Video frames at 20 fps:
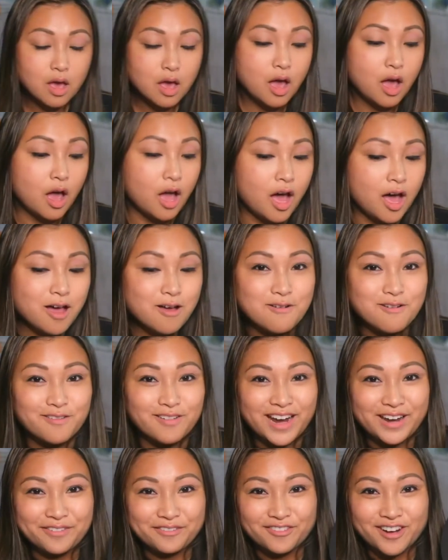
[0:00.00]
All
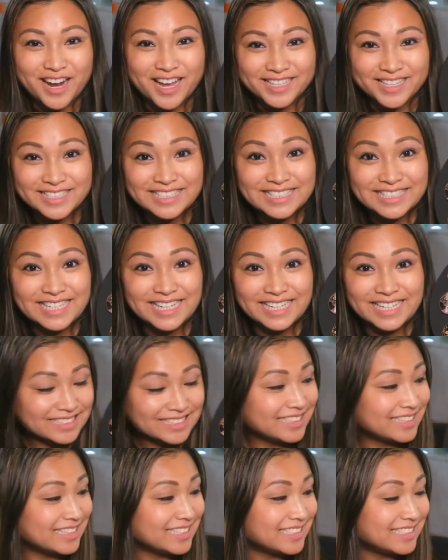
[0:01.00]
right, friends,
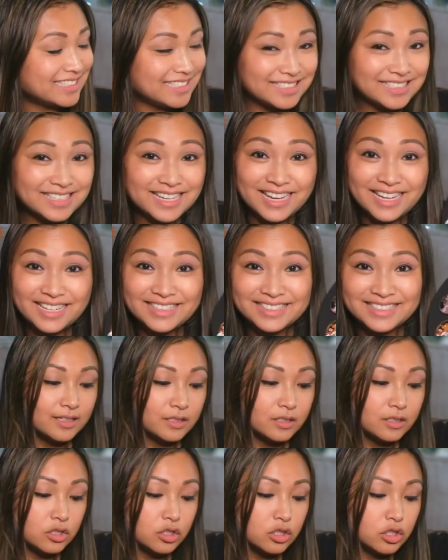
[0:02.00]
this is
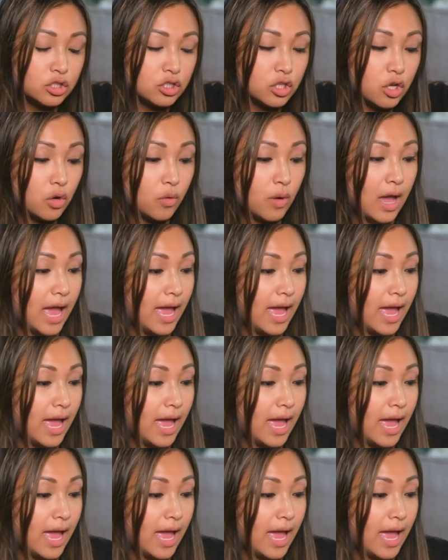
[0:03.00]
it. So I